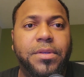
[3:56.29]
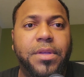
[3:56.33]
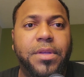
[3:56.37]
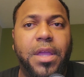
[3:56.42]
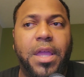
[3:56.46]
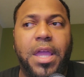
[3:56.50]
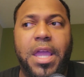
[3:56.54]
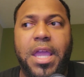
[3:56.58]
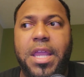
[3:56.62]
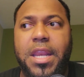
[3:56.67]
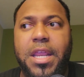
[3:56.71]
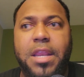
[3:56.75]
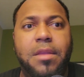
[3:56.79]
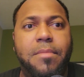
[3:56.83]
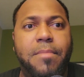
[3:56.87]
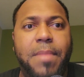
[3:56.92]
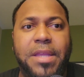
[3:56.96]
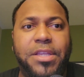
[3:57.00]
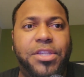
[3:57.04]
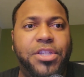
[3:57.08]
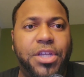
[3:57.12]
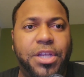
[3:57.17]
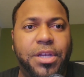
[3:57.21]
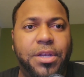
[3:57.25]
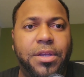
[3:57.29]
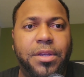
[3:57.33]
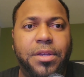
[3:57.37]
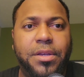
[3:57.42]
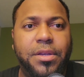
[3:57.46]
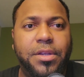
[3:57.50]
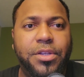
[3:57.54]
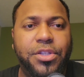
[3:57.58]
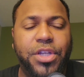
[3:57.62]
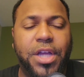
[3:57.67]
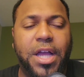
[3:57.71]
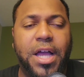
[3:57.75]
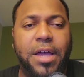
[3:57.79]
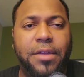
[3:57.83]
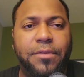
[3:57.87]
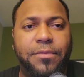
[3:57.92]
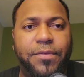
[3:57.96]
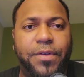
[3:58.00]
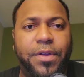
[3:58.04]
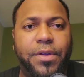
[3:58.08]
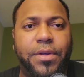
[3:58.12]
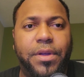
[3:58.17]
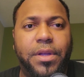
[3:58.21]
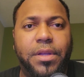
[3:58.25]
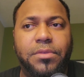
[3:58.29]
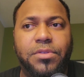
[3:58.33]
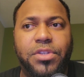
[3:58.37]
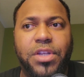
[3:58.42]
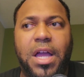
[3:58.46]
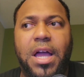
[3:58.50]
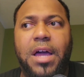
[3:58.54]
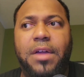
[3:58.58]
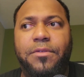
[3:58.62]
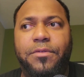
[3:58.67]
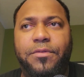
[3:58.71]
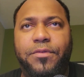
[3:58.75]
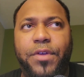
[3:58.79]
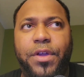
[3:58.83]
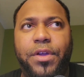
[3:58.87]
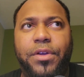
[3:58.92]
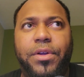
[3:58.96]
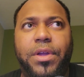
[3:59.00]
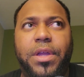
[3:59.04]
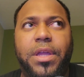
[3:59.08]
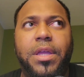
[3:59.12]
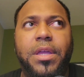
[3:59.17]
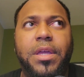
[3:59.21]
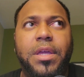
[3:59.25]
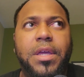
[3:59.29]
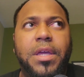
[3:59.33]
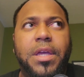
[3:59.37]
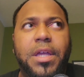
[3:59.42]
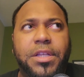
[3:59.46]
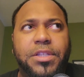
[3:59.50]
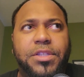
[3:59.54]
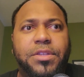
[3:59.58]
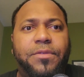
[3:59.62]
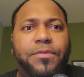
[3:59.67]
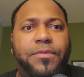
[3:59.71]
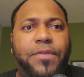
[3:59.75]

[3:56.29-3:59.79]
He didn't mention John Fury. John Fury is the